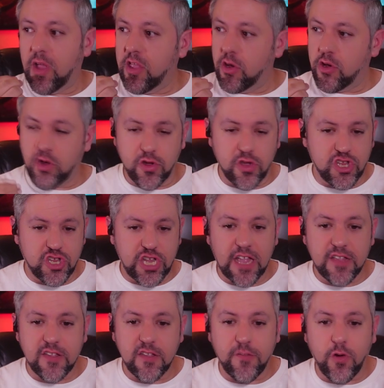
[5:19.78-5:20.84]
your
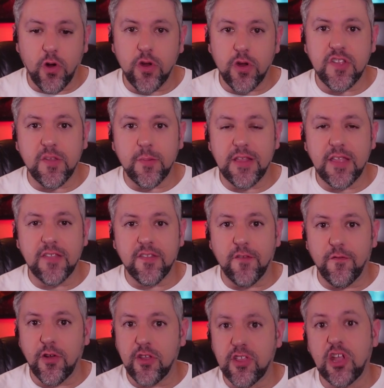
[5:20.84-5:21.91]
chances of hurting somebody
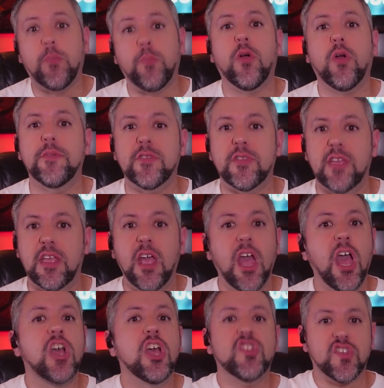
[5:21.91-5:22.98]
severely or permanently
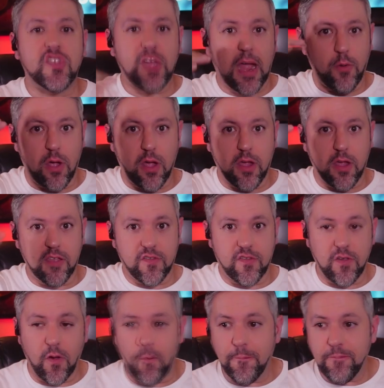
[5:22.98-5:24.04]
skyrocket.
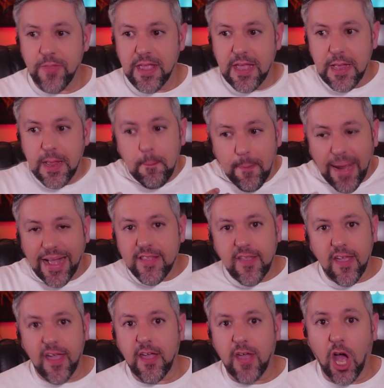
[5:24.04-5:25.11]
So my
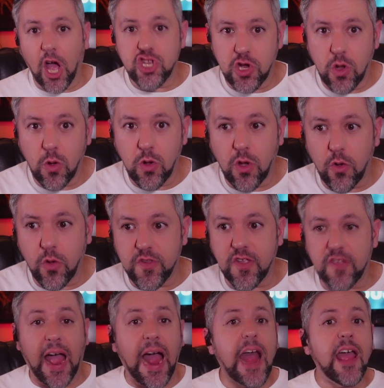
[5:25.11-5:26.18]
take on chokeholds
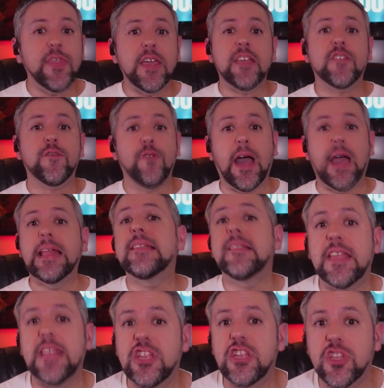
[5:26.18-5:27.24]
is I think it's fine to
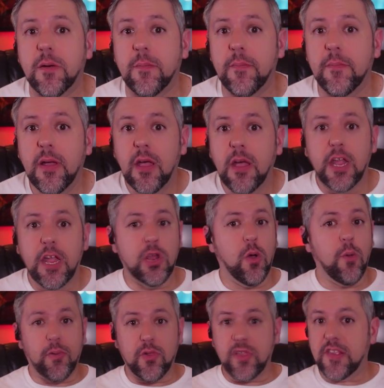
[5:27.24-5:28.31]
teach them. You
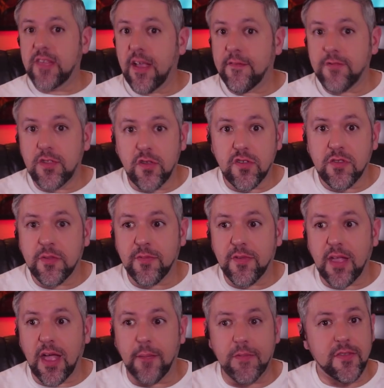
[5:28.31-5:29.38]
know, police have to use them
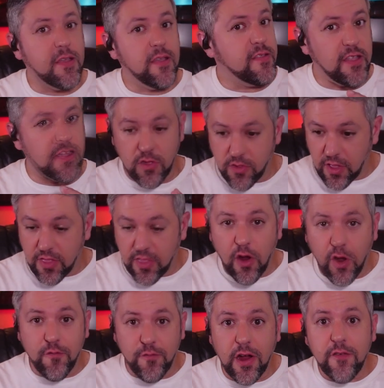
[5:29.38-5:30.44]
sometimes.
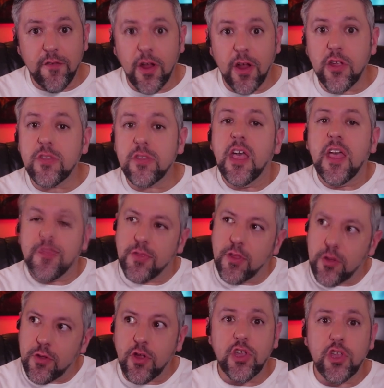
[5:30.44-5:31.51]
They're
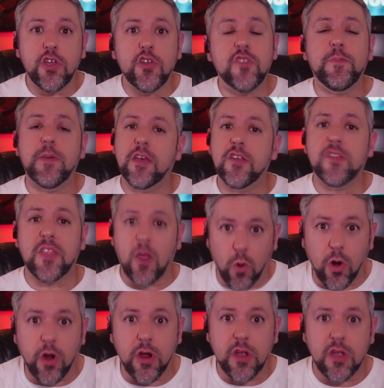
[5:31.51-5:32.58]
they're used because they
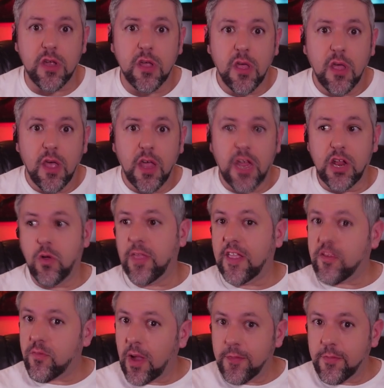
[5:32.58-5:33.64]
work. You know,
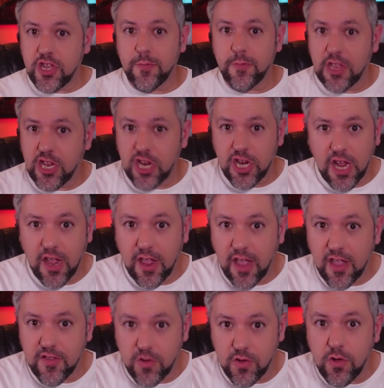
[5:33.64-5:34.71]
that's why BJJ
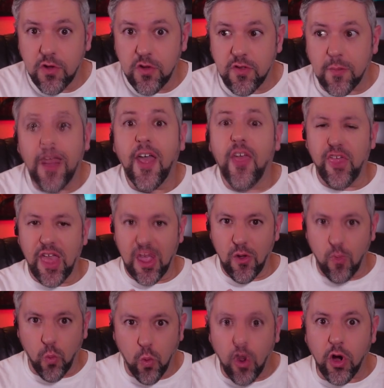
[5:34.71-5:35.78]
guys do use them. They
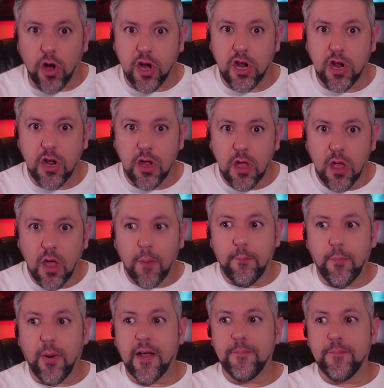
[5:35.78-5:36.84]
work,
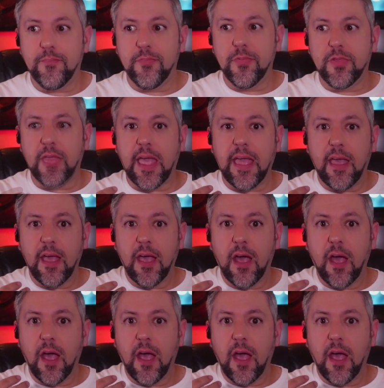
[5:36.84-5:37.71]
but they,